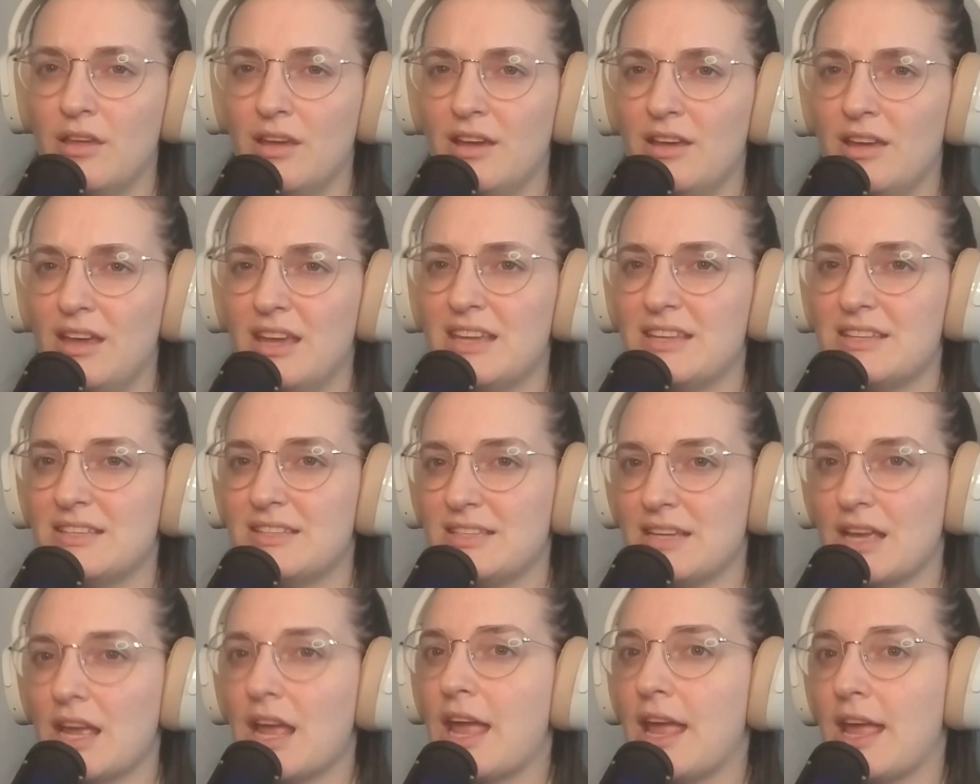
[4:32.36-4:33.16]
his
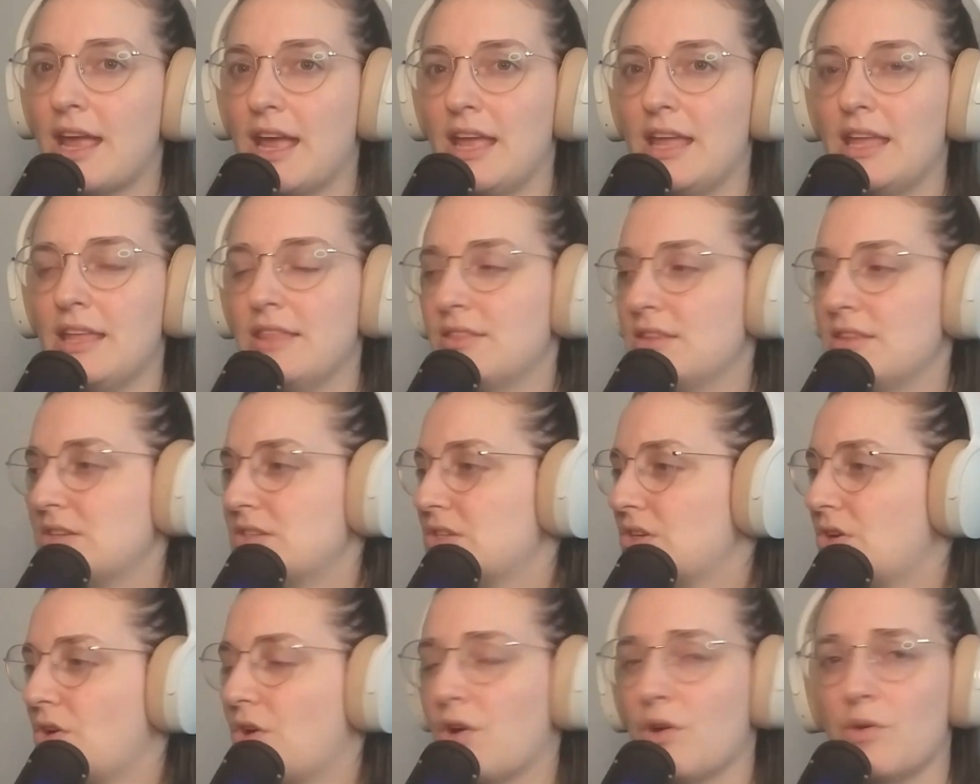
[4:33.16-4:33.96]
singing in
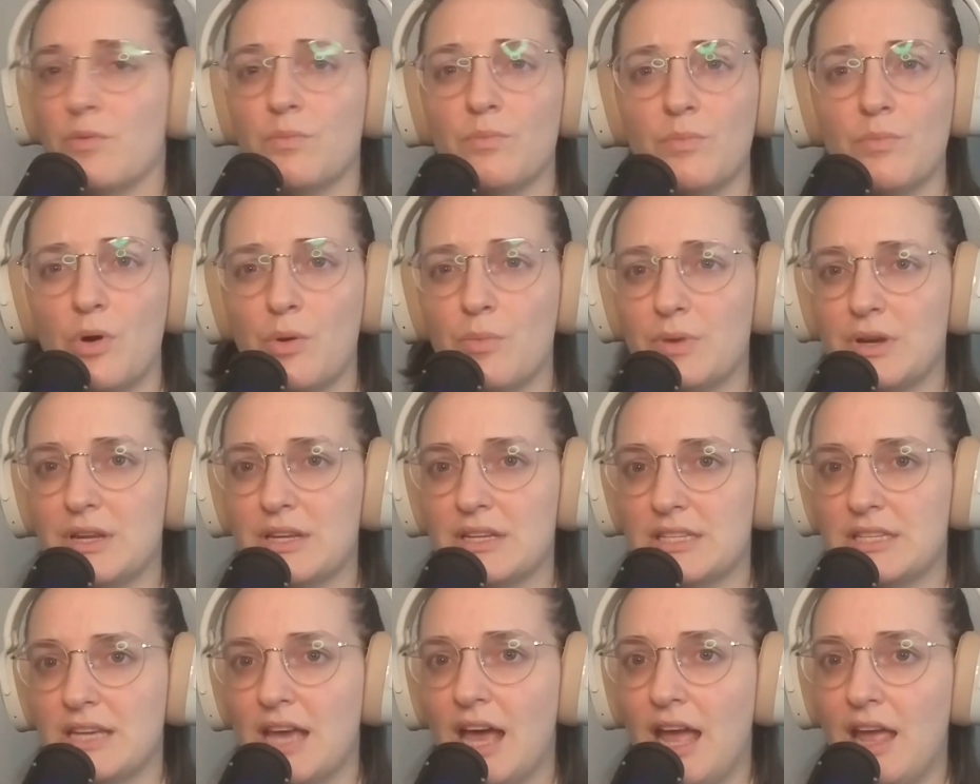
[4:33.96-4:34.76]
this current moment in
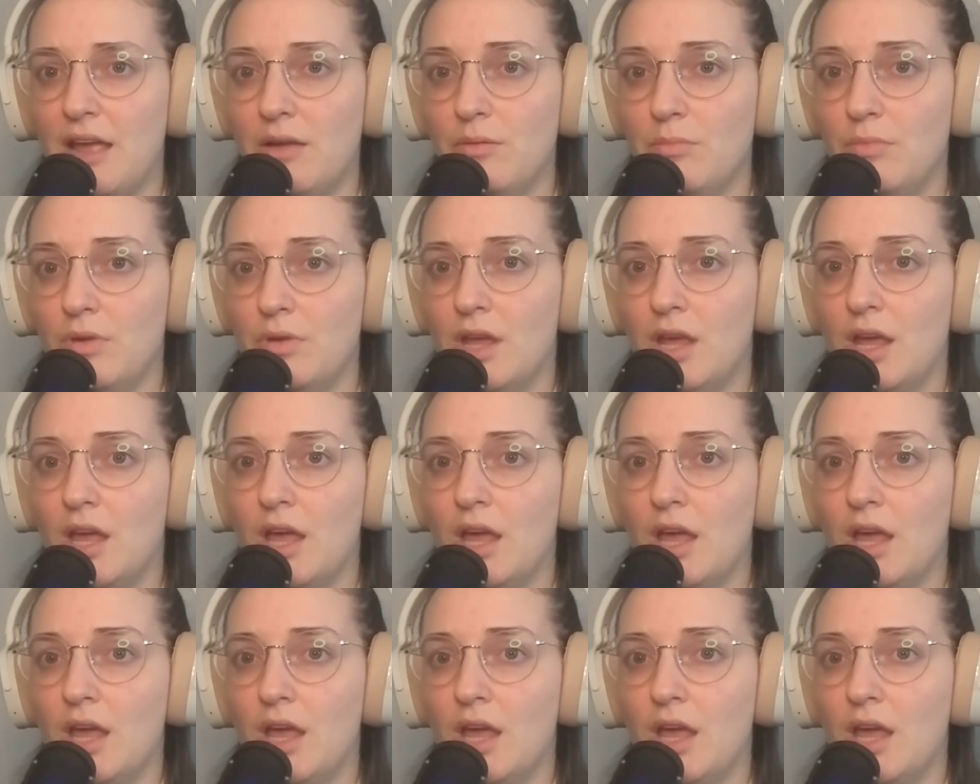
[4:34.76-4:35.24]
time.